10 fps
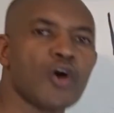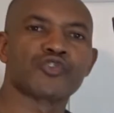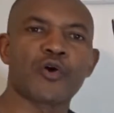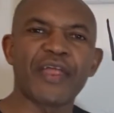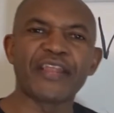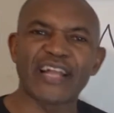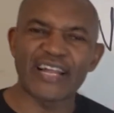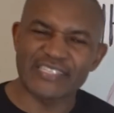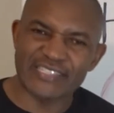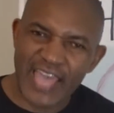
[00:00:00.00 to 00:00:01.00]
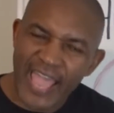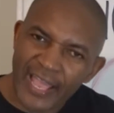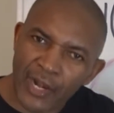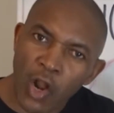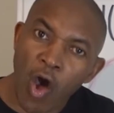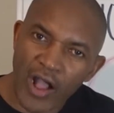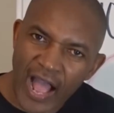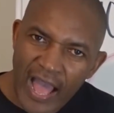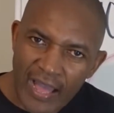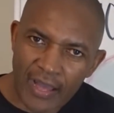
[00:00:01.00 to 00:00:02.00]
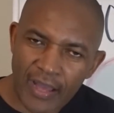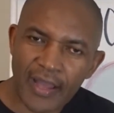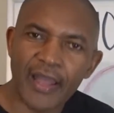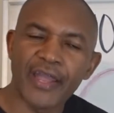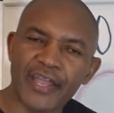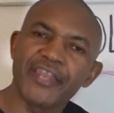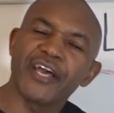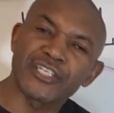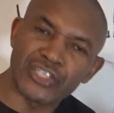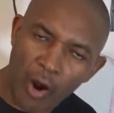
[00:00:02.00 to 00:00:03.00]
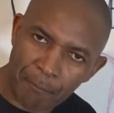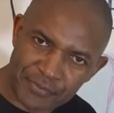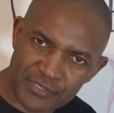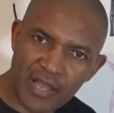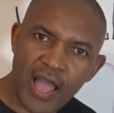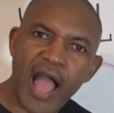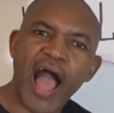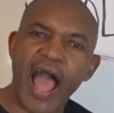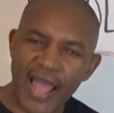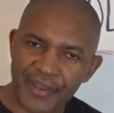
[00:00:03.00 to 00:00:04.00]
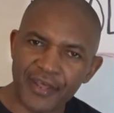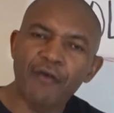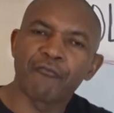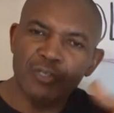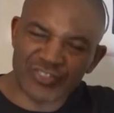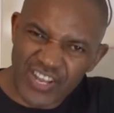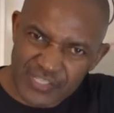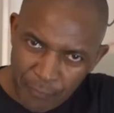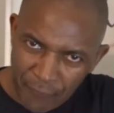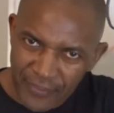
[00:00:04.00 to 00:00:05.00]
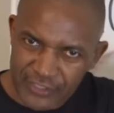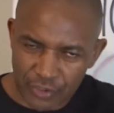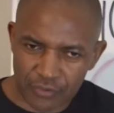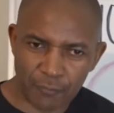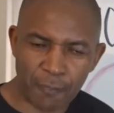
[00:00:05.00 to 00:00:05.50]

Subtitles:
so that it can stay longer in the shops and for transportation.